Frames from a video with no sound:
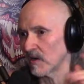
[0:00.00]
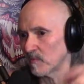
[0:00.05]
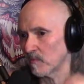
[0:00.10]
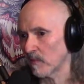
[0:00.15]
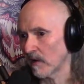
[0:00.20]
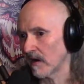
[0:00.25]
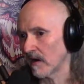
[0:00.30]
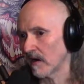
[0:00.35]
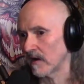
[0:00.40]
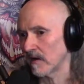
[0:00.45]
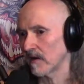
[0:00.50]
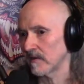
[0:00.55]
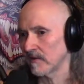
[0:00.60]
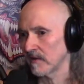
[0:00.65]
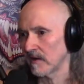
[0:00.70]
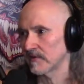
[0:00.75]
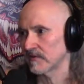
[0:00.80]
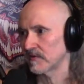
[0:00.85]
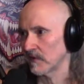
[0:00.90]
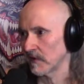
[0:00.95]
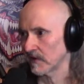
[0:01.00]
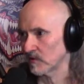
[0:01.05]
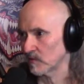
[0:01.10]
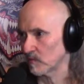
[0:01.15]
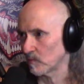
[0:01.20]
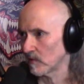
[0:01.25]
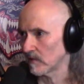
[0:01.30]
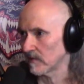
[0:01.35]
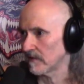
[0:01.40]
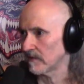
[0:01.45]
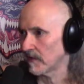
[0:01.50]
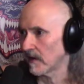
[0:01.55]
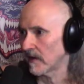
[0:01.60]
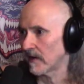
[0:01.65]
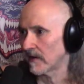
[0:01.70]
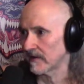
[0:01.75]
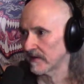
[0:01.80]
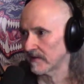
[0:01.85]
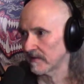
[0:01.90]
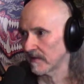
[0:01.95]
Bar on Las Vegas
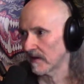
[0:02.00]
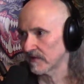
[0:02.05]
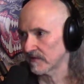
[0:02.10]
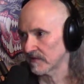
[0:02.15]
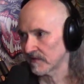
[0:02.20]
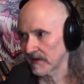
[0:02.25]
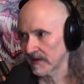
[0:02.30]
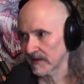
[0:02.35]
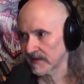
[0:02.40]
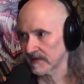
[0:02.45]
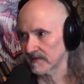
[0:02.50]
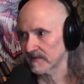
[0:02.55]
Boulevard in Las Vegas.